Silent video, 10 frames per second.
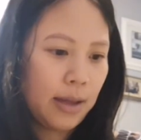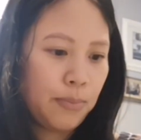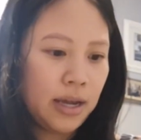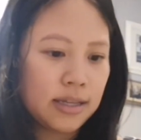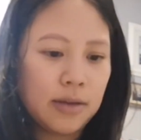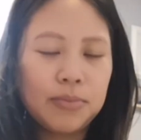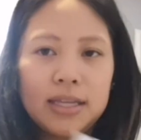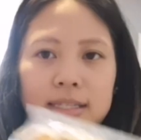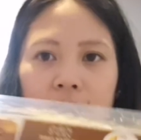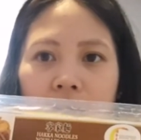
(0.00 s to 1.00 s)
I picked up
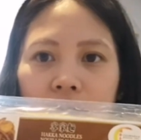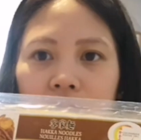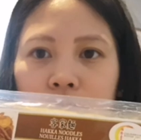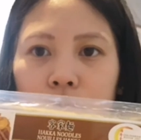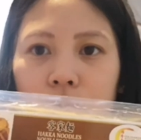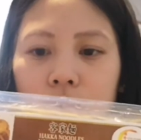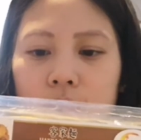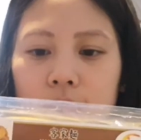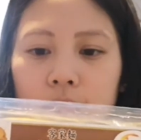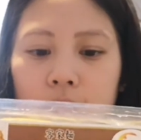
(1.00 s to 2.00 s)
these Hakka
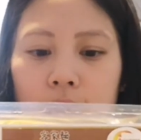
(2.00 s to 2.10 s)
noodles.